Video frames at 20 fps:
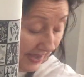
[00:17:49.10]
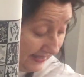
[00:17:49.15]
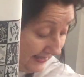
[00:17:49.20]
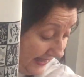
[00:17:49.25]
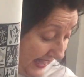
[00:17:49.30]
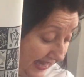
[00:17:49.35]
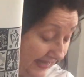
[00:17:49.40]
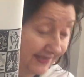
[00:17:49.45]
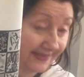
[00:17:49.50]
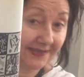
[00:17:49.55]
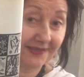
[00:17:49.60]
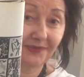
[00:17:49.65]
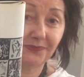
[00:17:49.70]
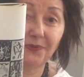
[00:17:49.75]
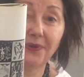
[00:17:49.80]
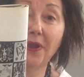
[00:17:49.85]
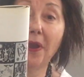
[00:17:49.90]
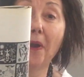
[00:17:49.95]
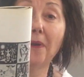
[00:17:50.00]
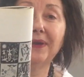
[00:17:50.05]
my glasses.
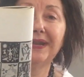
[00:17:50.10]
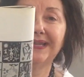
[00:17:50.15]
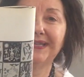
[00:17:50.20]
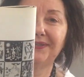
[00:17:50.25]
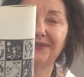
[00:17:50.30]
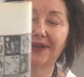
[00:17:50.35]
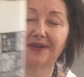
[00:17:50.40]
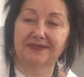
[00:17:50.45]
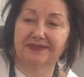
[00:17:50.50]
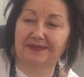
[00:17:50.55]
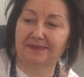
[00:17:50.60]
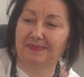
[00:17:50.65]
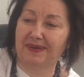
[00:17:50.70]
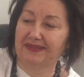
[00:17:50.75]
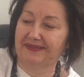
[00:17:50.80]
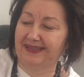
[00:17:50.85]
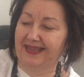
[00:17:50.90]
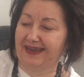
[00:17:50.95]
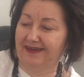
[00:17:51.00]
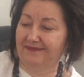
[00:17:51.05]
We already talked
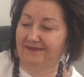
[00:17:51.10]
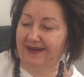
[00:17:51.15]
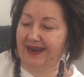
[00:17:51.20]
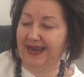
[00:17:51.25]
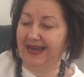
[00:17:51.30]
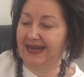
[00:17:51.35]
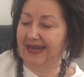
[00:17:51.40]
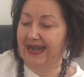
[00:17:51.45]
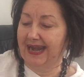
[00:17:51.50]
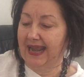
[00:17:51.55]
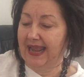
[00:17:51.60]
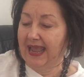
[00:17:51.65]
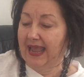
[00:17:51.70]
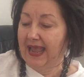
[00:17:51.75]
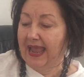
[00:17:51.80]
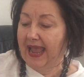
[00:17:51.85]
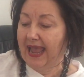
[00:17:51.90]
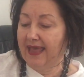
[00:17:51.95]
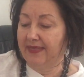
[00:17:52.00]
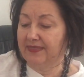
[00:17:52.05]
about that, right?
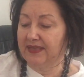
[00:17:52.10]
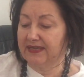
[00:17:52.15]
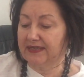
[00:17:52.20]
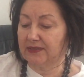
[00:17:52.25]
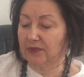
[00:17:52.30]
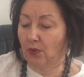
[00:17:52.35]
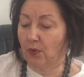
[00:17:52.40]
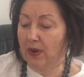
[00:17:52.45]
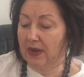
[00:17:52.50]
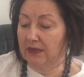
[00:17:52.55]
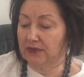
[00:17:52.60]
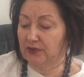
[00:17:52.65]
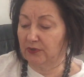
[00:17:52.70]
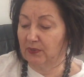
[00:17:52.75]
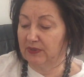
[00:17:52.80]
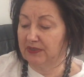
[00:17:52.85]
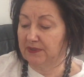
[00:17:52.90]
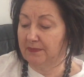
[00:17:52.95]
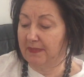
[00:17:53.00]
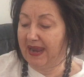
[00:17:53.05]
And this quilt
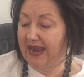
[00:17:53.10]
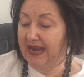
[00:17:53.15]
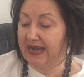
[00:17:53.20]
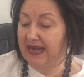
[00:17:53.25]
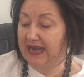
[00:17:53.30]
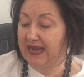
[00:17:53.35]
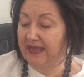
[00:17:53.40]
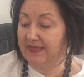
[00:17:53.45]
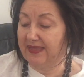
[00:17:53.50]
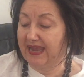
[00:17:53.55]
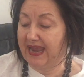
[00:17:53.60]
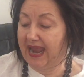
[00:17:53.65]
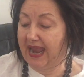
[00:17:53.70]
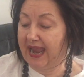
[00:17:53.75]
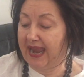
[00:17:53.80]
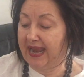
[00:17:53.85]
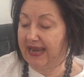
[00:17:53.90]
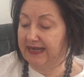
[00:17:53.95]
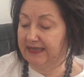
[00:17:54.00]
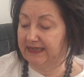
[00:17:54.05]
was made in the
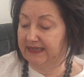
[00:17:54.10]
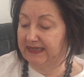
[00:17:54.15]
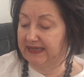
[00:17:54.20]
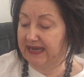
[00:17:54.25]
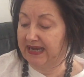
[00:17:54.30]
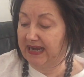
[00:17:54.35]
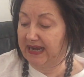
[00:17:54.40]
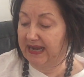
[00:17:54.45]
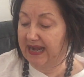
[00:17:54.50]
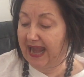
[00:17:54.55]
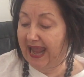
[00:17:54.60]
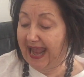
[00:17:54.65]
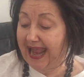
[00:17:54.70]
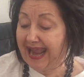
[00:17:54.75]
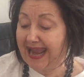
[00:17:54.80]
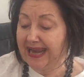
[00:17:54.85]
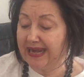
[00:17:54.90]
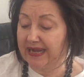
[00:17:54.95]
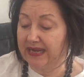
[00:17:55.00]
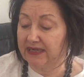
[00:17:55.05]

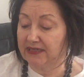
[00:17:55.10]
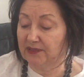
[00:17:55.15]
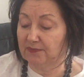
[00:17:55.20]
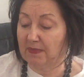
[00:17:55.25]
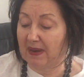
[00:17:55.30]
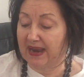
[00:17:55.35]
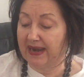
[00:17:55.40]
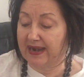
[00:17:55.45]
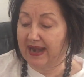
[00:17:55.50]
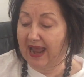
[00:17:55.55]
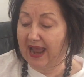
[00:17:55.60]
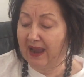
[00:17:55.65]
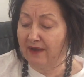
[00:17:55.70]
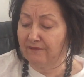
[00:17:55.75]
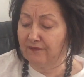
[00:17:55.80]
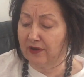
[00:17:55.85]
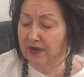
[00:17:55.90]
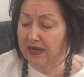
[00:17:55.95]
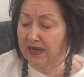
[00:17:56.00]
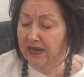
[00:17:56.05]
1880s by an
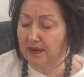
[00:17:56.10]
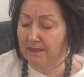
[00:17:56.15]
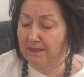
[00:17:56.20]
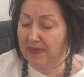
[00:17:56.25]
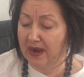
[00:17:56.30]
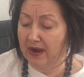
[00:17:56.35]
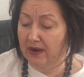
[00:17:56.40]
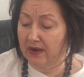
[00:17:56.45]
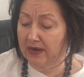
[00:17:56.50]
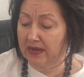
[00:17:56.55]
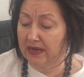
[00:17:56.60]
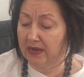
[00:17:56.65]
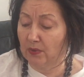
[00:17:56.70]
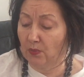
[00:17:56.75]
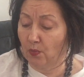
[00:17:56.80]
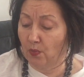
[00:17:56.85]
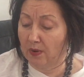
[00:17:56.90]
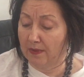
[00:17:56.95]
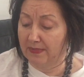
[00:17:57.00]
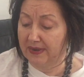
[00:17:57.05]

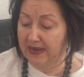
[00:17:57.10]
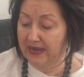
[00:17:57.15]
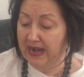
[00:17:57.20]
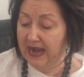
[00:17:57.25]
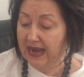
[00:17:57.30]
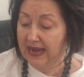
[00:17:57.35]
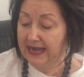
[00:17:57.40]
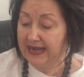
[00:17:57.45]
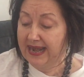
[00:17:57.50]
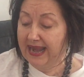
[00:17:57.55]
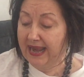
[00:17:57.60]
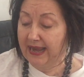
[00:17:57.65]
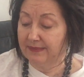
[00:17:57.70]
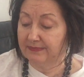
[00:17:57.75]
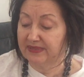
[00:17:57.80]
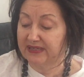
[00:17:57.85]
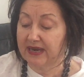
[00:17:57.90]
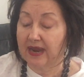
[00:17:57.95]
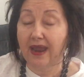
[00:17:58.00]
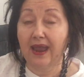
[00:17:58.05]
African-American woman
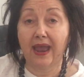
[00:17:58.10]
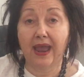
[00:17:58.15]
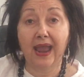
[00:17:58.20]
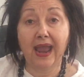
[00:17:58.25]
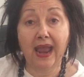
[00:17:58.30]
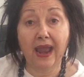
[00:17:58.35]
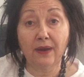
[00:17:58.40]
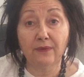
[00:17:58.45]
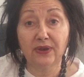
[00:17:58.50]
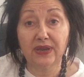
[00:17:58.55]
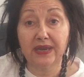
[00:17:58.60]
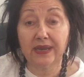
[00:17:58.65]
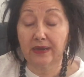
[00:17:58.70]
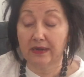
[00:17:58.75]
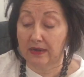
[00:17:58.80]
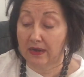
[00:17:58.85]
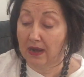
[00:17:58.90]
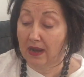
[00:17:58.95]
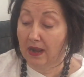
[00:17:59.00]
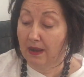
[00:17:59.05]
named
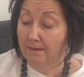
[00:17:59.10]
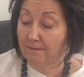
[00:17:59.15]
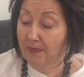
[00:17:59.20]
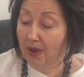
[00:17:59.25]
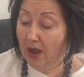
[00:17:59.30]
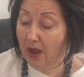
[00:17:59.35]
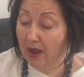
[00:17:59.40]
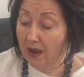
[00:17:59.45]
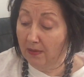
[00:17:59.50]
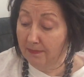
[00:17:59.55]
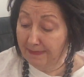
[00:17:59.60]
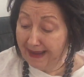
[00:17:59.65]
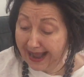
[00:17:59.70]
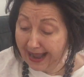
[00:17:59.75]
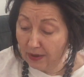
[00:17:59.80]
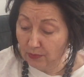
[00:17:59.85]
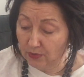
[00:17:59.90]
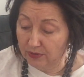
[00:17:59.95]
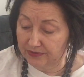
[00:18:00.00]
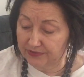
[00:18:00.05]
Harriet
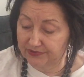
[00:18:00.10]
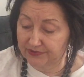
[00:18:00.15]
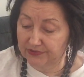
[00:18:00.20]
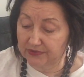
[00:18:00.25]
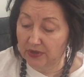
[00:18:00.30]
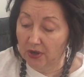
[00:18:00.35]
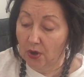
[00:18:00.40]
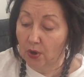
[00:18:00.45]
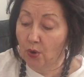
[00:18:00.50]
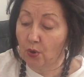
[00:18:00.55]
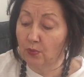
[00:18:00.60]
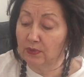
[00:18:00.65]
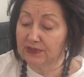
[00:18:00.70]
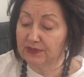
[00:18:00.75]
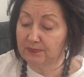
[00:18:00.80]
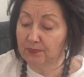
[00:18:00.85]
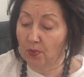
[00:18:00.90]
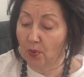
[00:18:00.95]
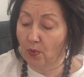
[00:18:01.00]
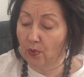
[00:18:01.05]
Powers, who was
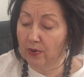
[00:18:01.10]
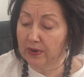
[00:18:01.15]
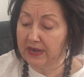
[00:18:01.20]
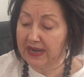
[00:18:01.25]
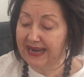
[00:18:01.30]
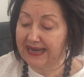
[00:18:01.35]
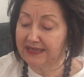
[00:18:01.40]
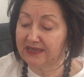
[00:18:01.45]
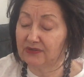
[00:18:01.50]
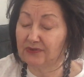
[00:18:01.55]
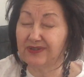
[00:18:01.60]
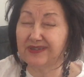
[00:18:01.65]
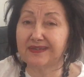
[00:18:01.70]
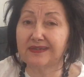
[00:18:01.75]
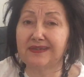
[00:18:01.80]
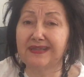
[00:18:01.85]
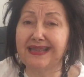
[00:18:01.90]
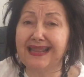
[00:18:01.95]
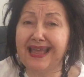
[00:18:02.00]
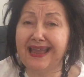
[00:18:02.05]
born into
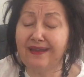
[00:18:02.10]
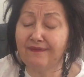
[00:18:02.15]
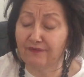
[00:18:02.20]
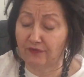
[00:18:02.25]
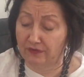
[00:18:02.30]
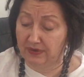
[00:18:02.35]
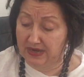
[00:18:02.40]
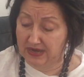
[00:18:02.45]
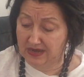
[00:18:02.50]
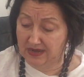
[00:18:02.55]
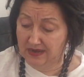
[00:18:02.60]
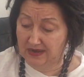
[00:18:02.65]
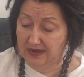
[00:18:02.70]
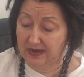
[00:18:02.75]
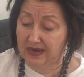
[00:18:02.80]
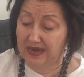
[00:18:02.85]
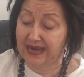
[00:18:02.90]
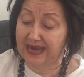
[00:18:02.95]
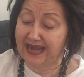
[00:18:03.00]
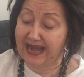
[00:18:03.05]
slavery
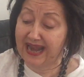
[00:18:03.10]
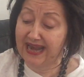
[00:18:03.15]
in